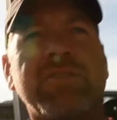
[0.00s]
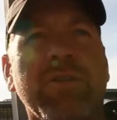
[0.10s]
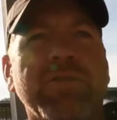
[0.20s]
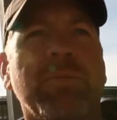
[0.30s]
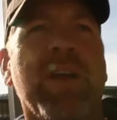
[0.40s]

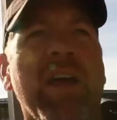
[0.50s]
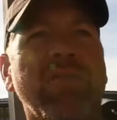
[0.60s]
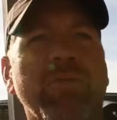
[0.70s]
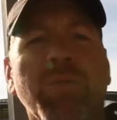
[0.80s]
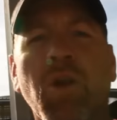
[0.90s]
saw some
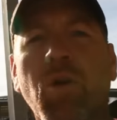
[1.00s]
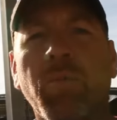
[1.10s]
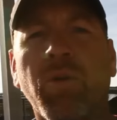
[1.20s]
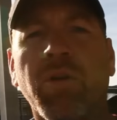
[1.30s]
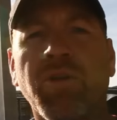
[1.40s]
guys from Lowe
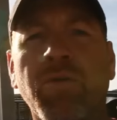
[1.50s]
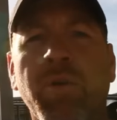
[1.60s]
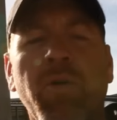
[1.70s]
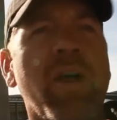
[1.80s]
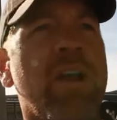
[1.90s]
pull a new
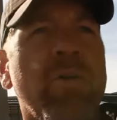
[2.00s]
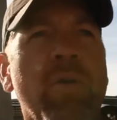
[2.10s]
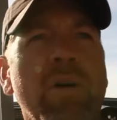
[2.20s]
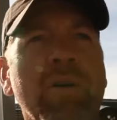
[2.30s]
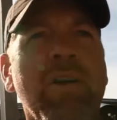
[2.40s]
boat out of the
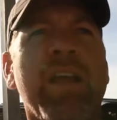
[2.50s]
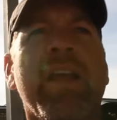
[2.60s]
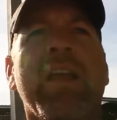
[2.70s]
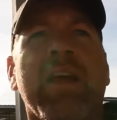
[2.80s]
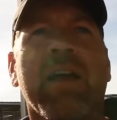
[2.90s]
water.
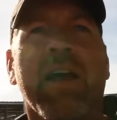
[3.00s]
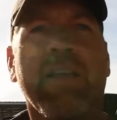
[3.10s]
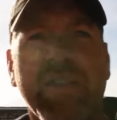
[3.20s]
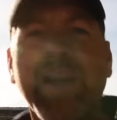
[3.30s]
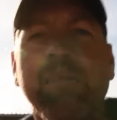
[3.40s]
I
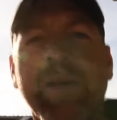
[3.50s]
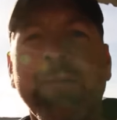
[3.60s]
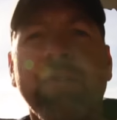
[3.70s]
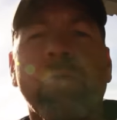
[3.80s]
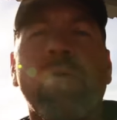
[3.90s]
think it may
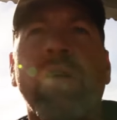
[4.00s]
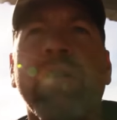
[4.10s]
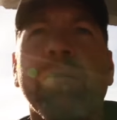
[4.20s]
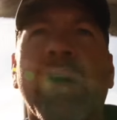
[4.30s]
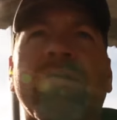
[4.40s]
be the one
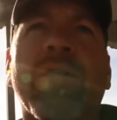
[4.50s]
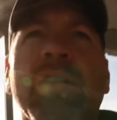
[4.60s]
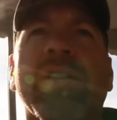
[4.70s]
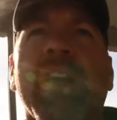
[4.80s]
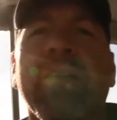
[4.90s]
that my
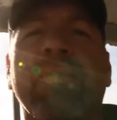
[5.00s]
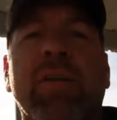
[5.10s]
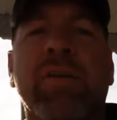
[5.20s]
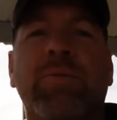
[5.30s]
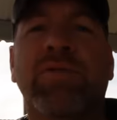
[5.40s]
friend Dave
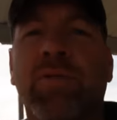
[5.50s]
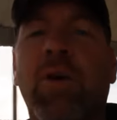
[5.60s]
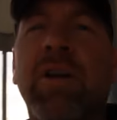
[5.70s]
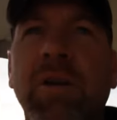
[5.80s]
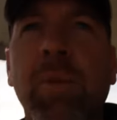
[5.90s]
was
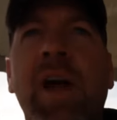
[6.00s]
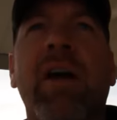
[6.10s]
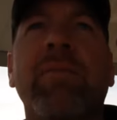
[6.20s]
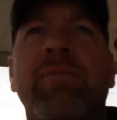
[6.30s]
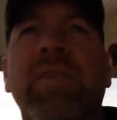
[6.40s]
talking
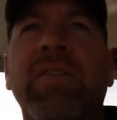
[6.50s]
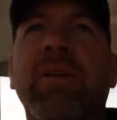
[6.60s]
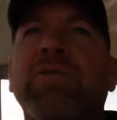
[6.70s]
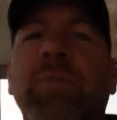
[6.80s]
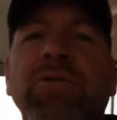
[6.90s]
about that they
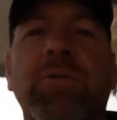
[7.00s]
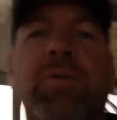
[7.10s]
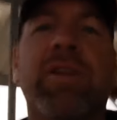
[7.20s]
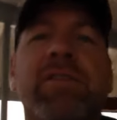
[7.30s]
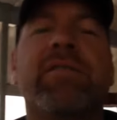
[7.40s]
were supposed to
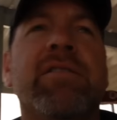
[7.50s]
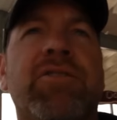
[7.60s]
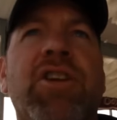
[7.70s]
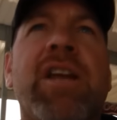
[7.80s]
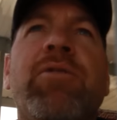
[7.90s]
release
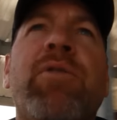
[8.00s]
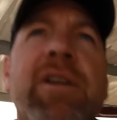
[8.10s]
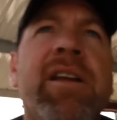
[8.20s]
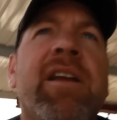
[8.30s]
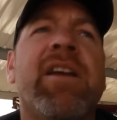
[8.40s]
this
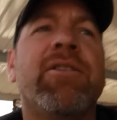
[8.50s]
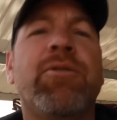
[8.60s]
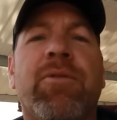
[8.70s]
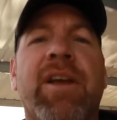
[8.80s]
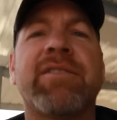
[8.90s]
January
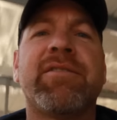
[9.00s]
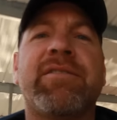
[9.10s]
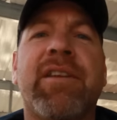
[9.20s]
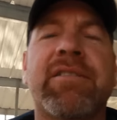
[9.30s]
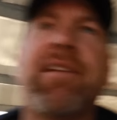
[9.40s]

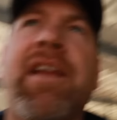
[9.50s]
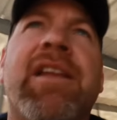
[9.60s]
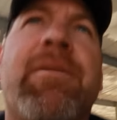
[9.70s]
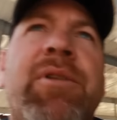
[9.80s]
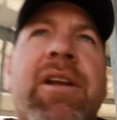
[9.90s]

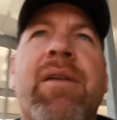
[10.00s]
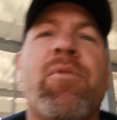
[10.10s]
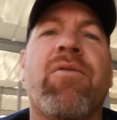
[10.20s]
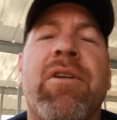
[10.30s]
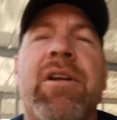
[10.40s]
2016. I'm going to come over